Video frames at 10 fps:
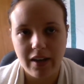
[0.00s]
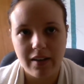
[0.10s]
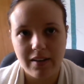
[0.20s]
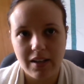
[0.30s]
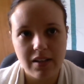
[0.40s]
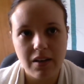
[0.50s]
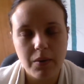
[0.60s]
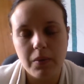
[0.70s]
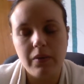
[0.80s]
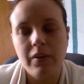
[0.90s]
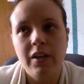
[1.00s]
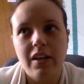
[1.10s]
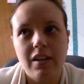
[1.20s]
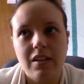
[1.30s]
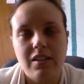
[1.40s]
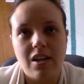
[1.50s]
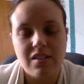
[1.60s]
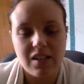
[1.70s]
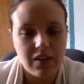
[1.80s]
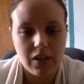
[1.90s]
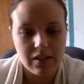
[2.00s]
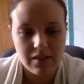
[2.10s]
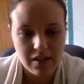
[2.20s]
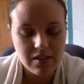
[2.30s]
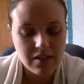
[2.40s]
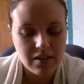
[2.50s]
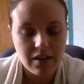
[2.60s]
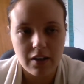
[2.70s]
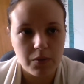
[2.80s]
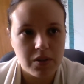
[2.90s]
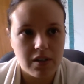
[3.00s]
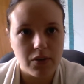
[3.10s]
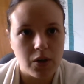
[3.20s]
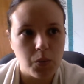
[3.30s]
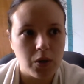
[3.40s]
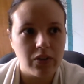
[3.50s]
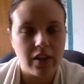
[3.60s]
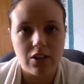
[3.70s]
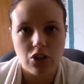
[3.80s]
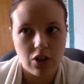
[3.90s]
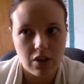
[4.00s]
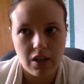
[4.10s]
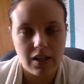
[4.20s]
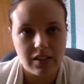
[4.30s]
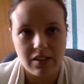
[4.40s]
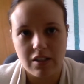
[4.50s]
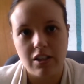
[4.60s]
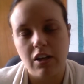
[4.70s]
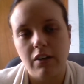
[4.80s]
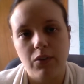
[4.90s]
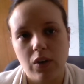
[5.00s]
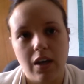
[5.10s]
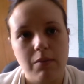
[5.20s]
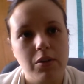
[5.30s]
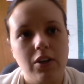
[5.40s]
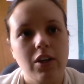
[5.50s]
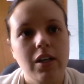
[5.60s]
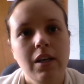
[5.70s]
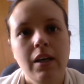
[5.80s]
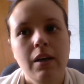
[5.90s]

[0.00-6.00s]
That it doesn't even exist, and it was never a word that should exist in our vocabulary.